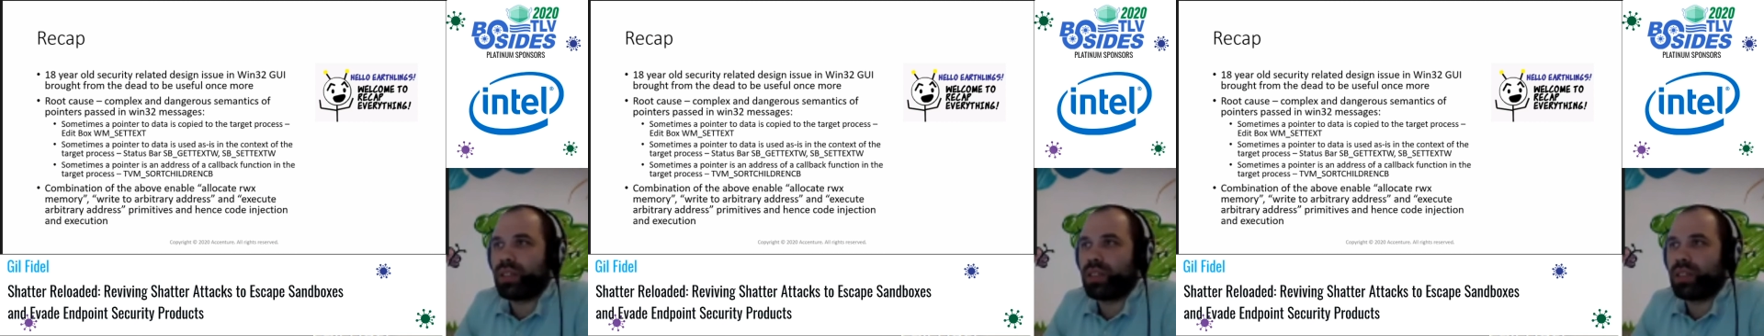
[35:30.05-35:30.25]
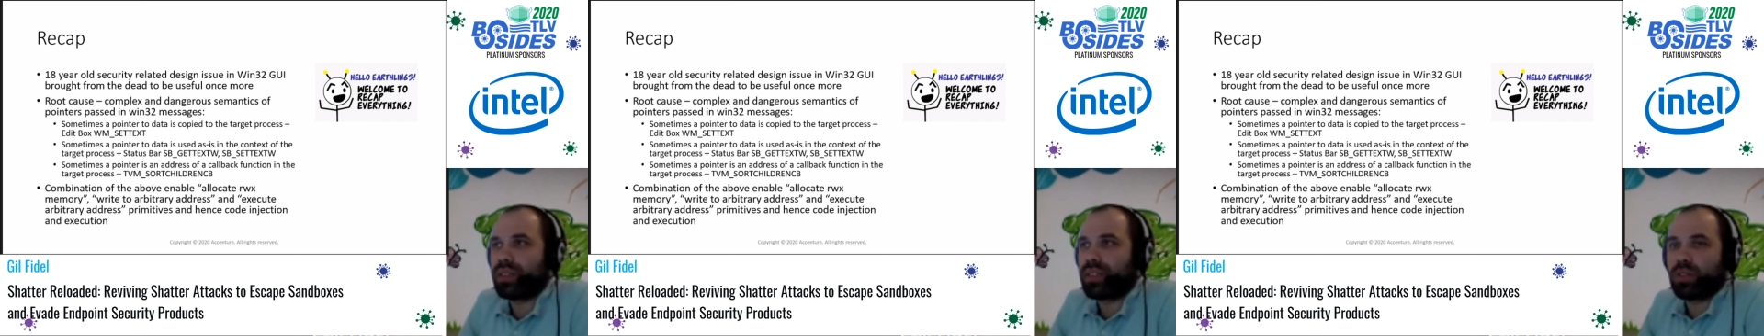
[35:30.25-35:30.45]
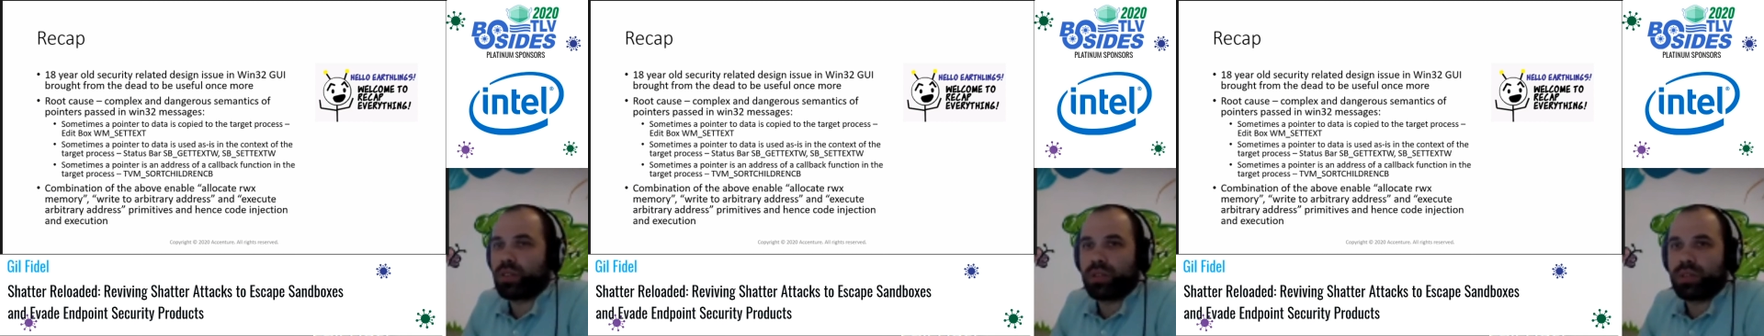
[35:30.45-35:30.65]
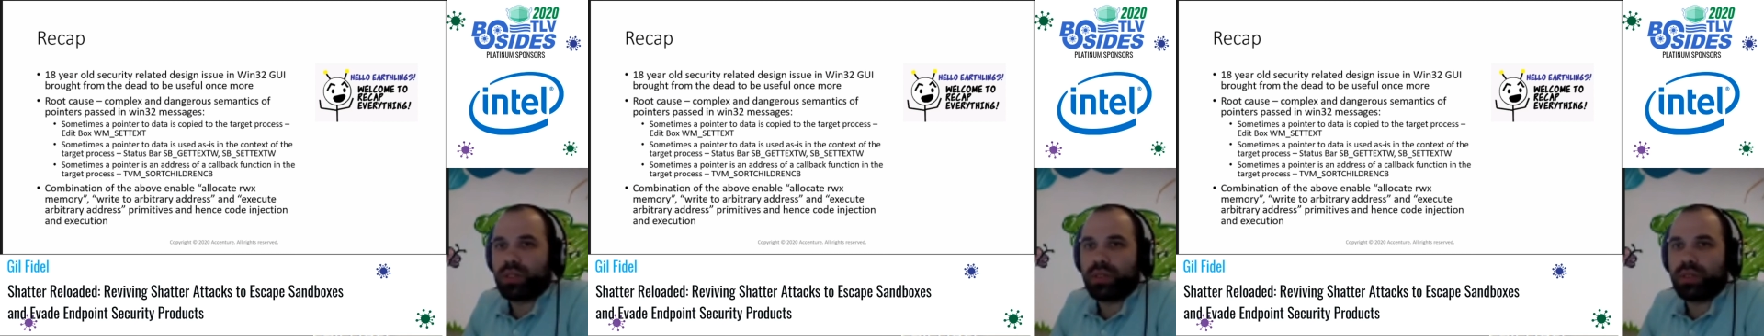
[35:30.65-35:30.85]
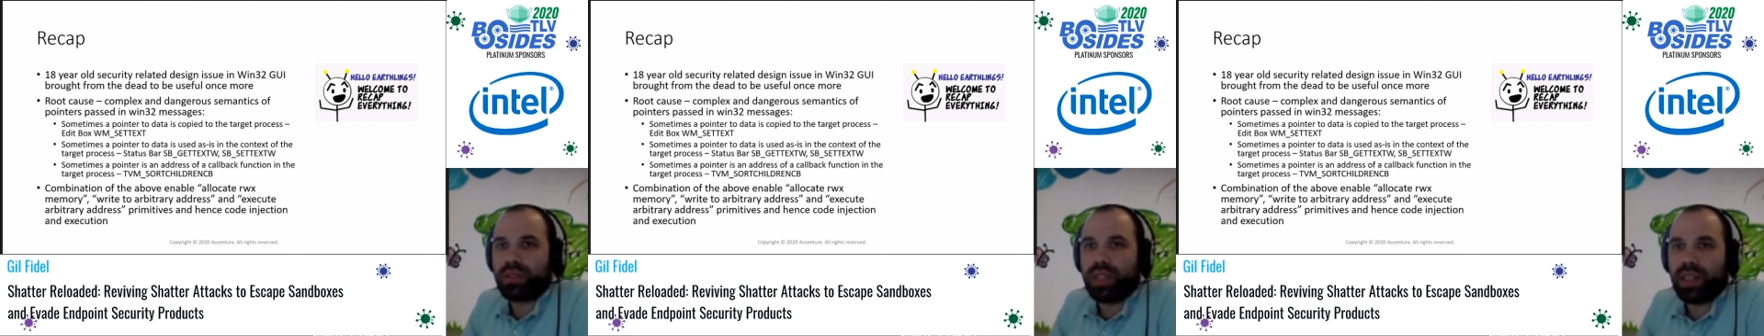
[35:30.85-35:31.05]

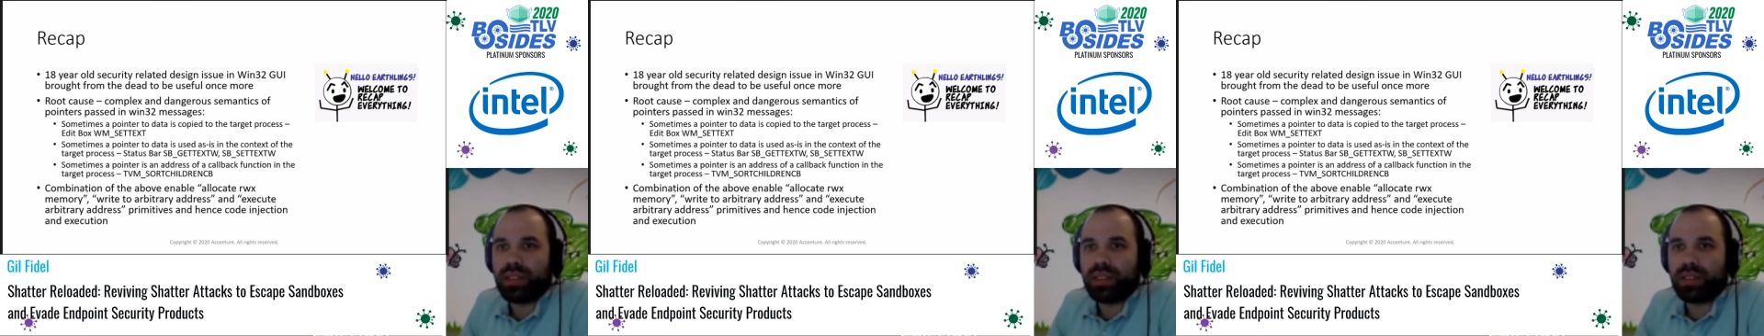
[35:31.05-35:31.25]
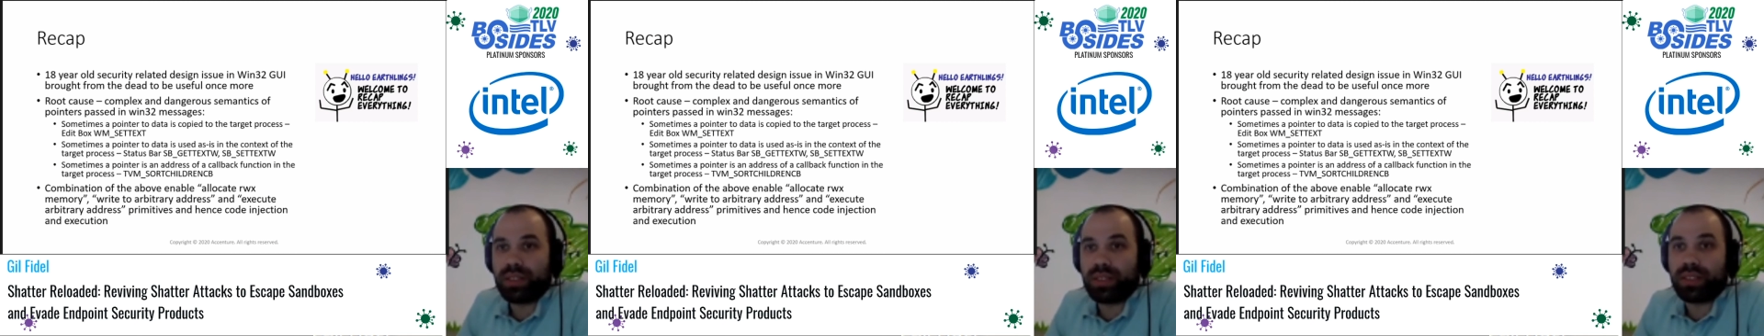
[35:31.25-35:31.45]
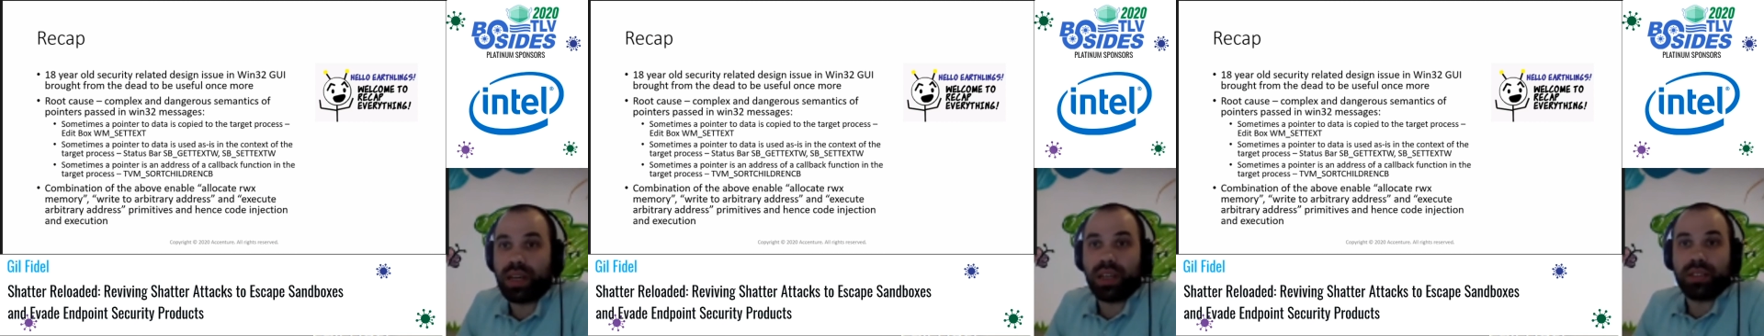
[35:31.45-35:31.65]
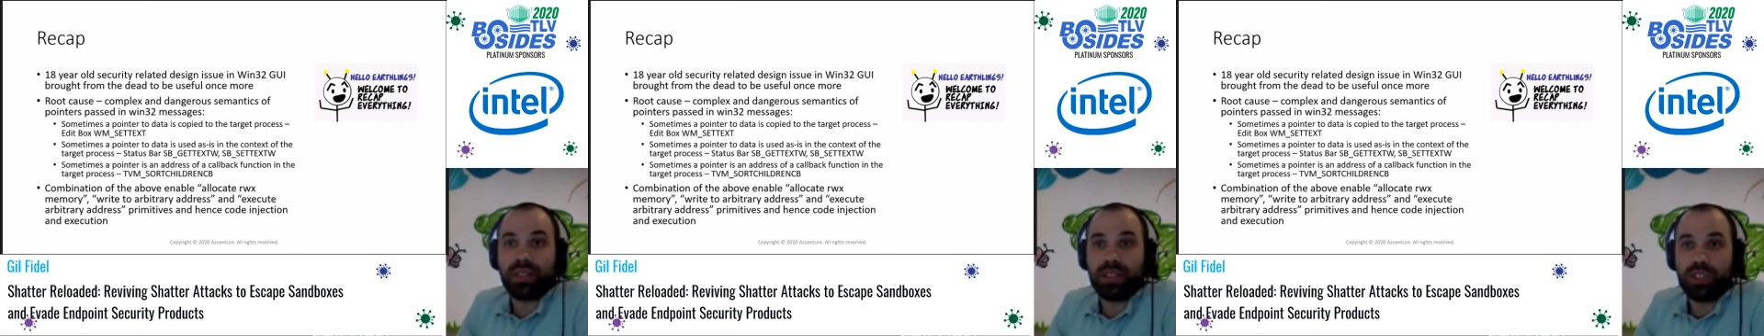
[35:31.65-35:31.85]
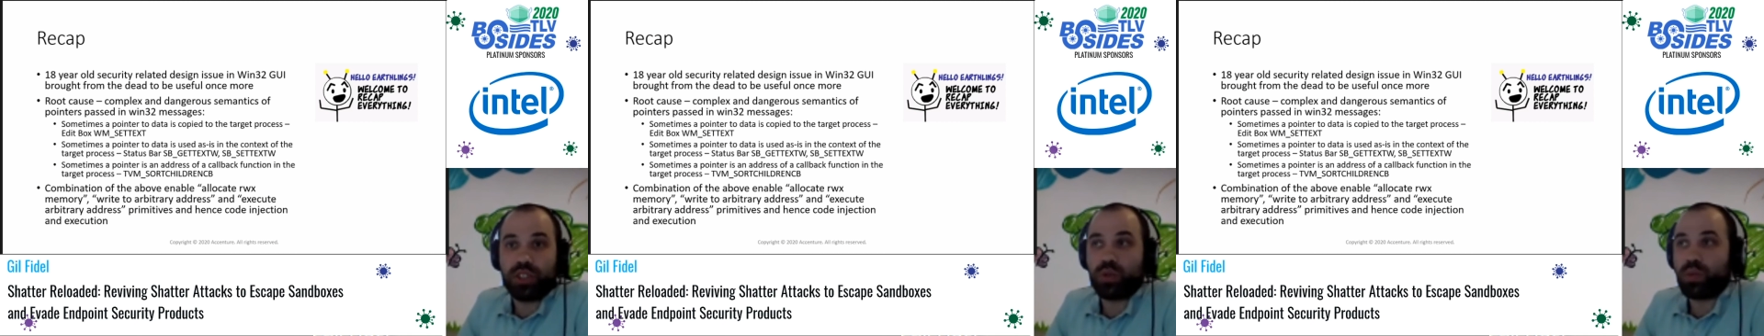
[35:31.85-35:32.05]
security-related design
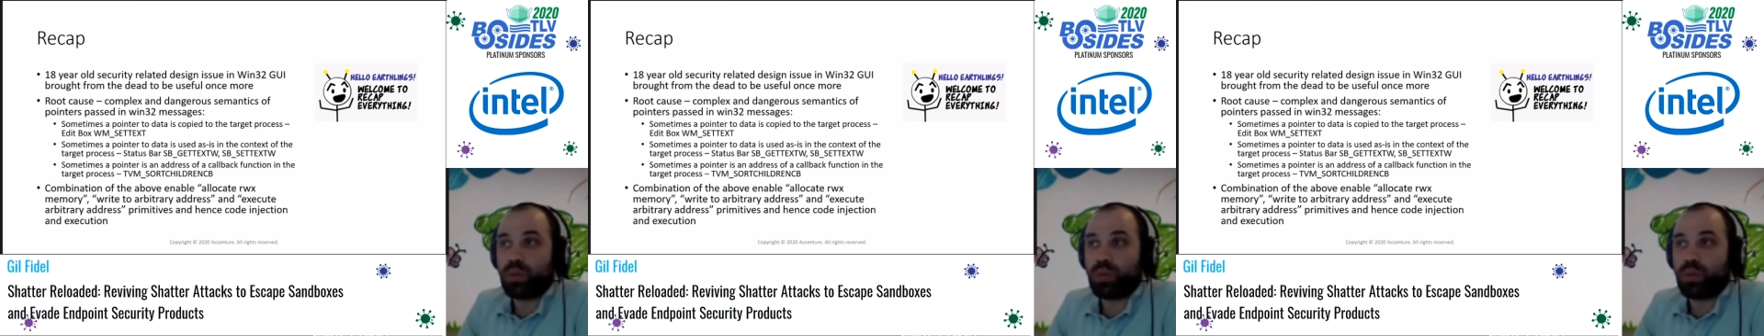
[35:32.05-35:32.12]
issue